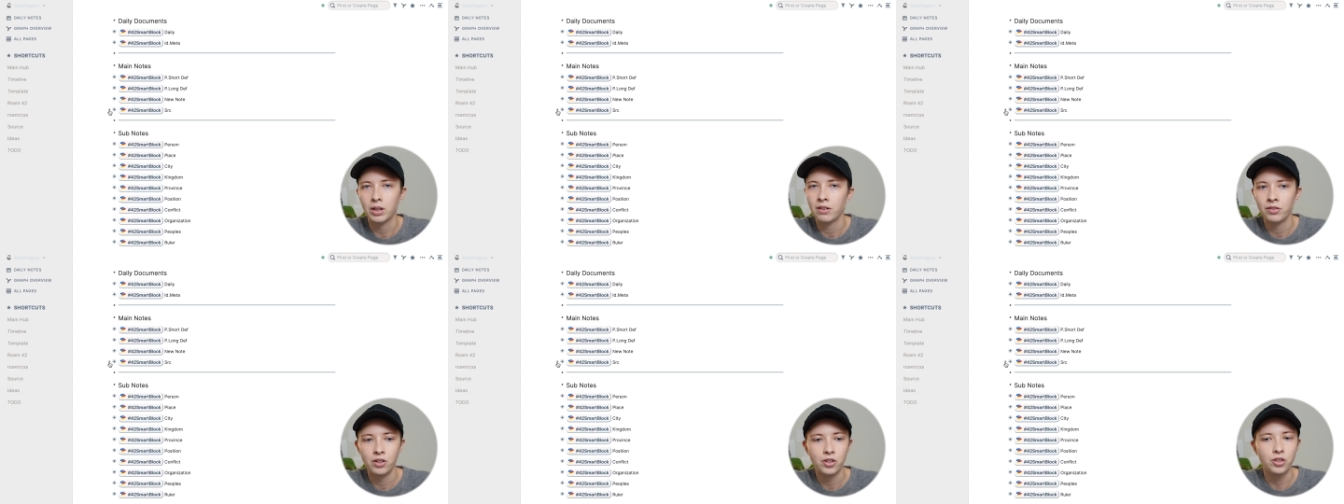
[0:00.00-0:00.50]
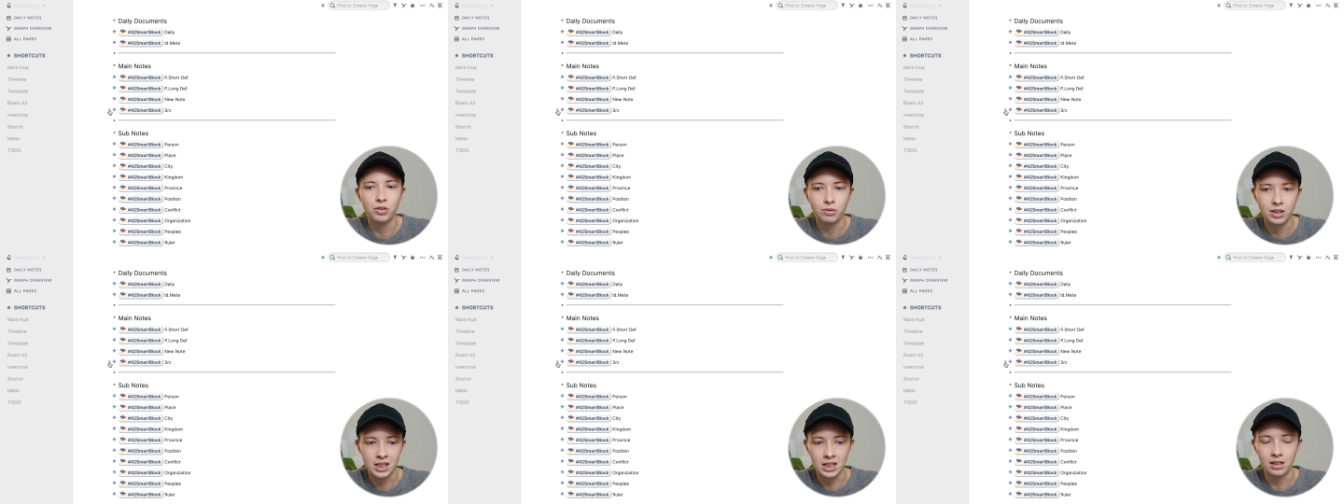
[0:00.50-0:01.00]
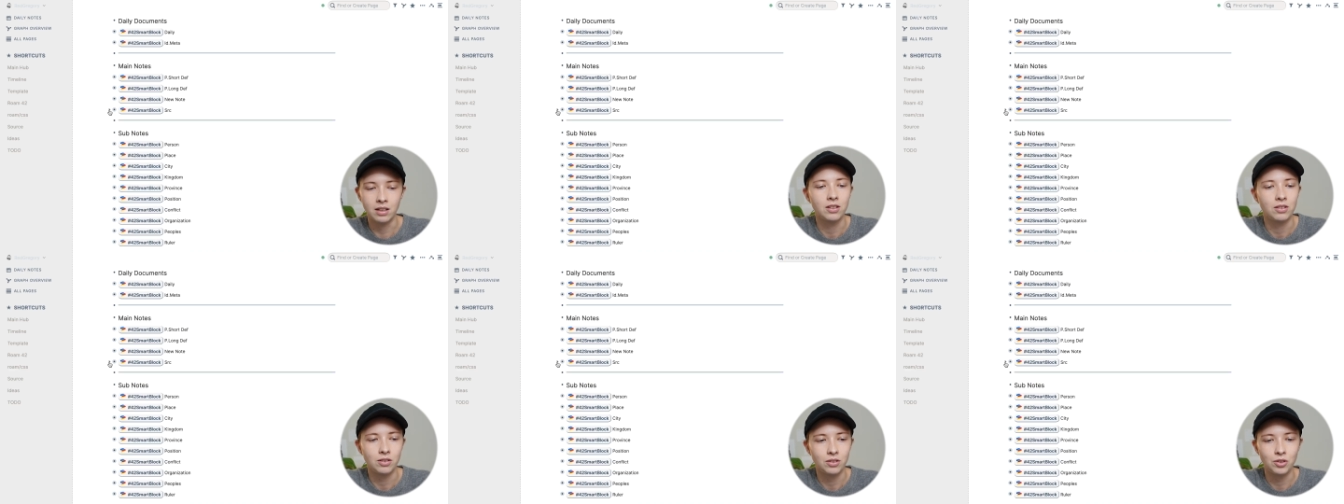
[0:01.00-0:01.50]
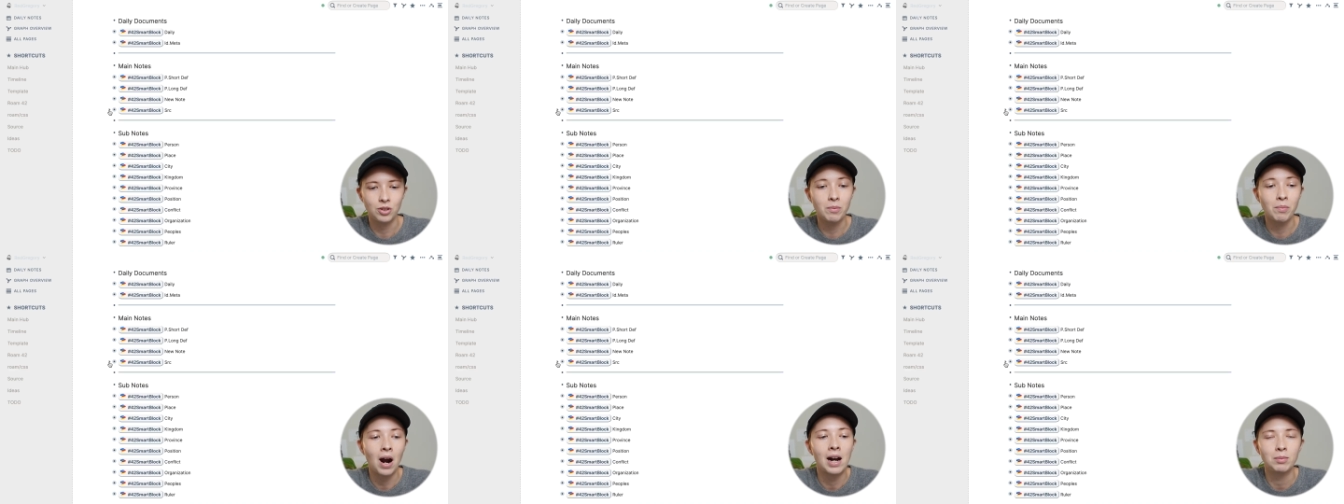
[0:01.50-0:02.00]
Whatever you need, you
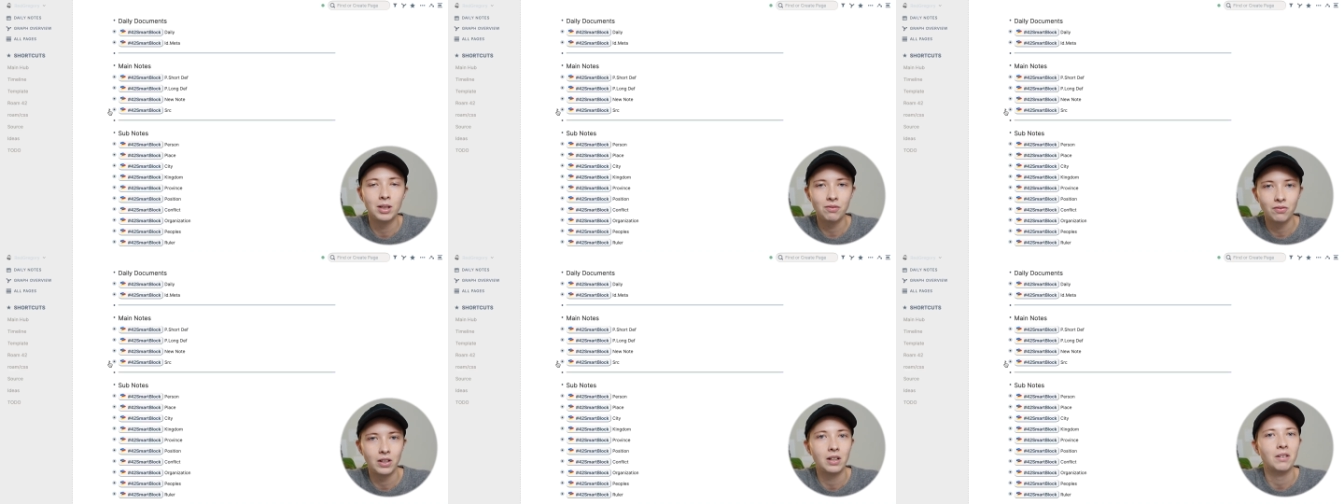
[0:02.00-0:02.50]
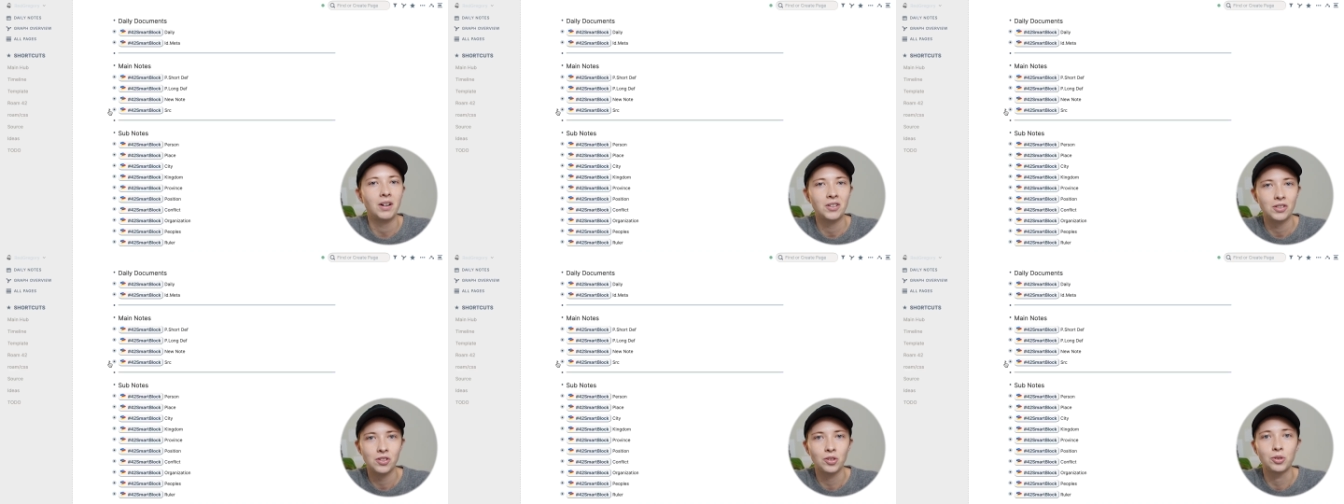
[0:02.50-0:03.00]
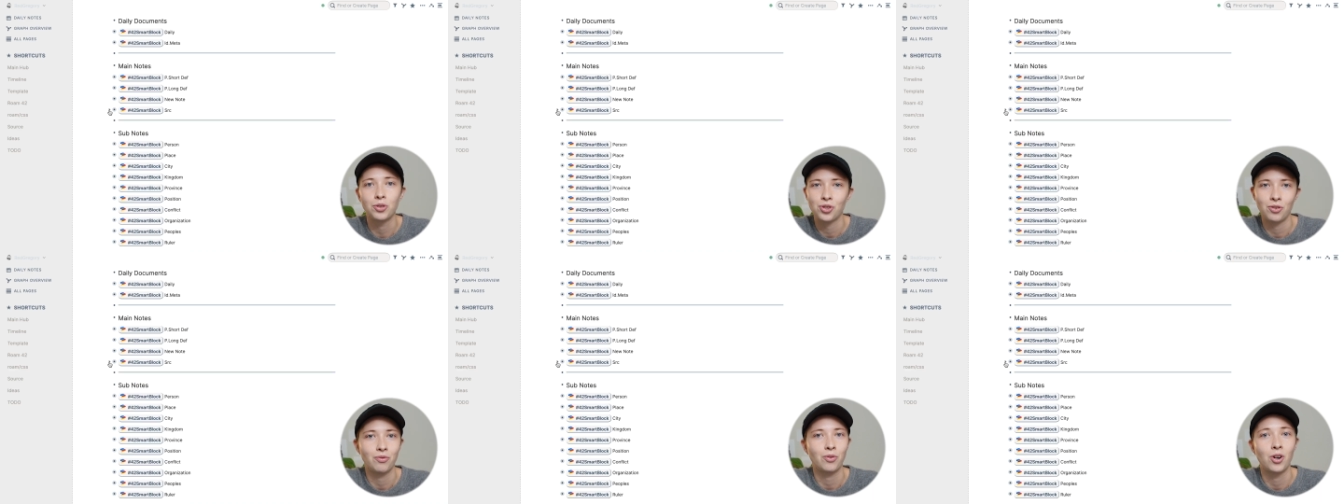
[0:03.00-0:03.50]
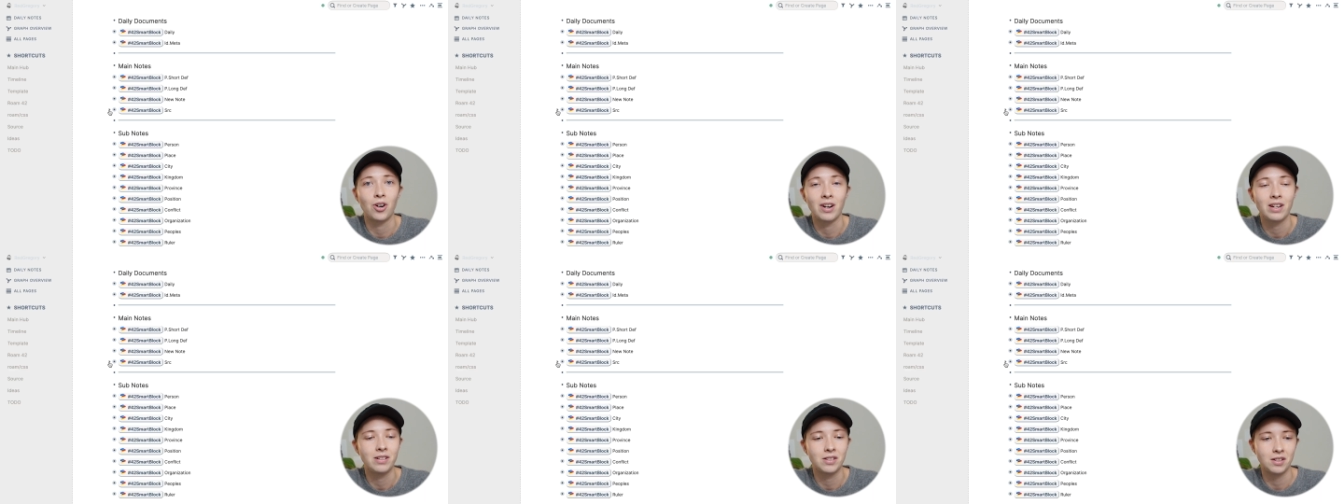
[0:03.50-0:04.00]
can probably figure out a solution
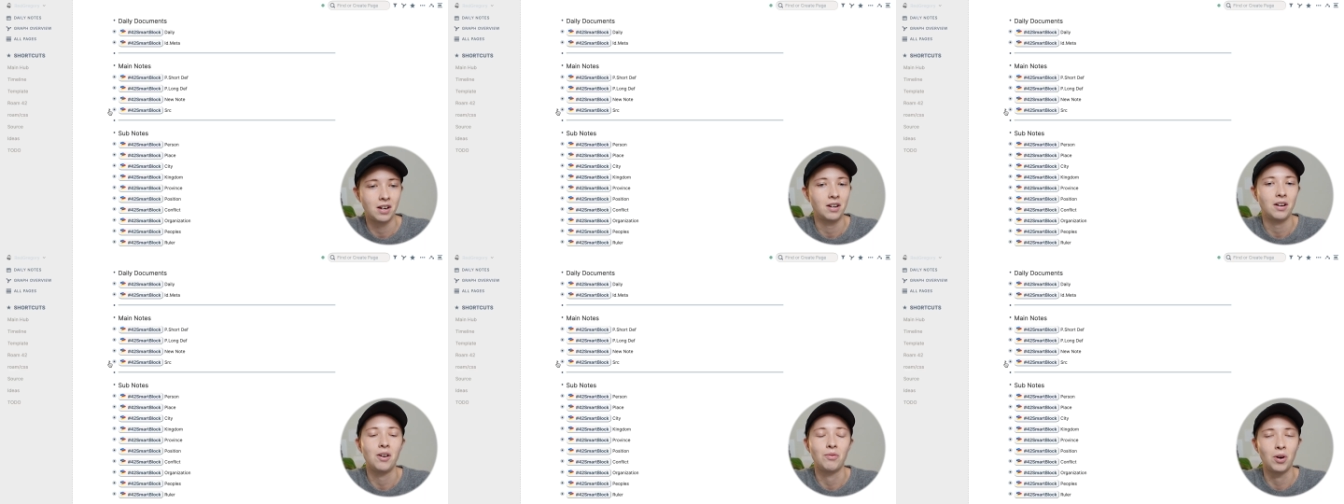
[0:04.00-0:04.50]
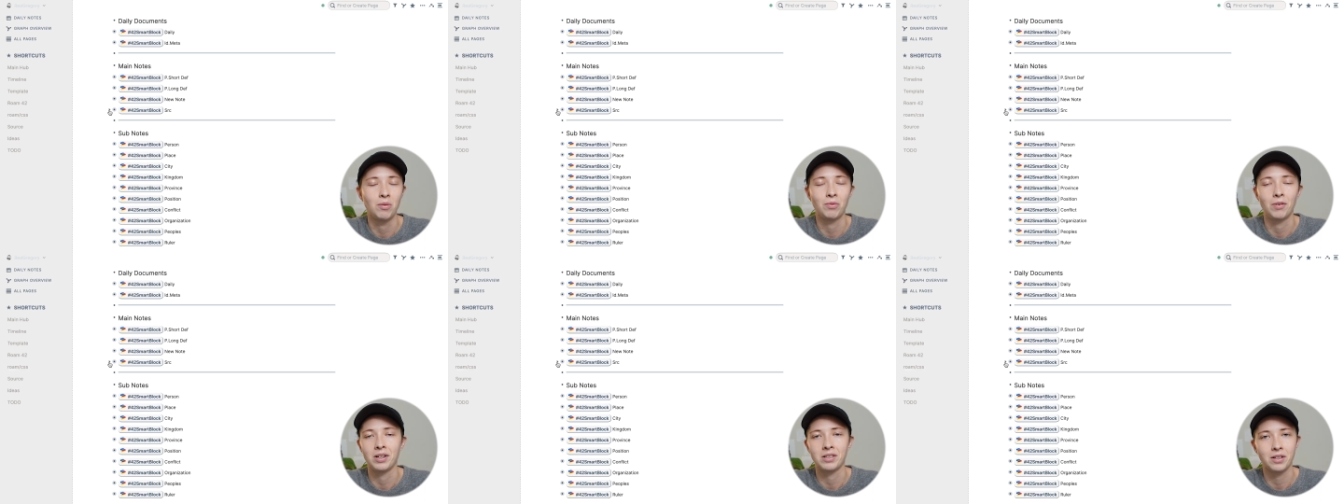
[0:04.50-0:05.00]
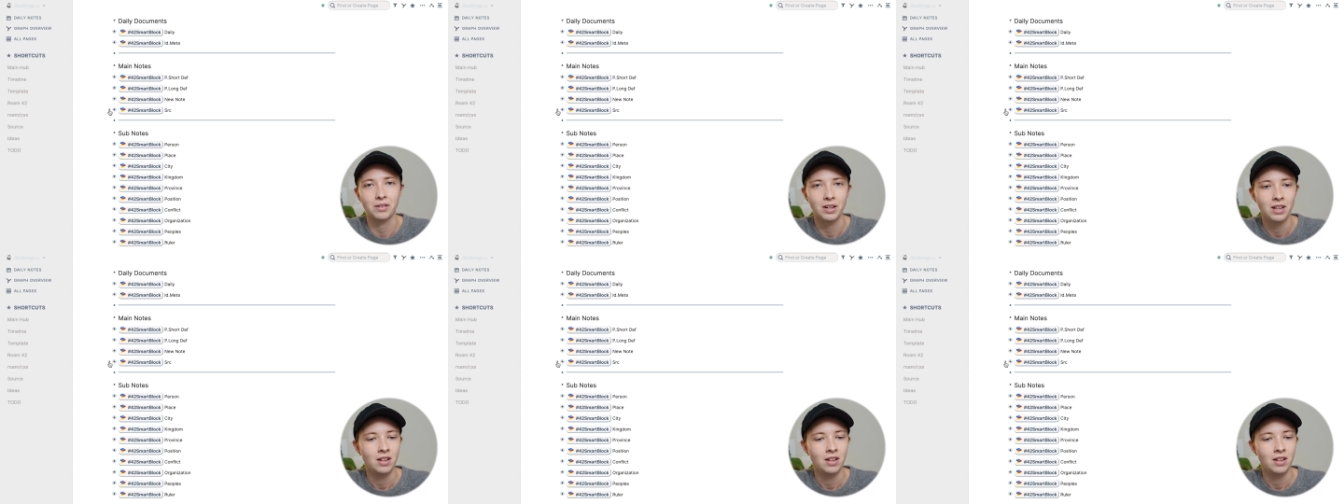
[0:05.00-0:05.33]
for inside of Roam42.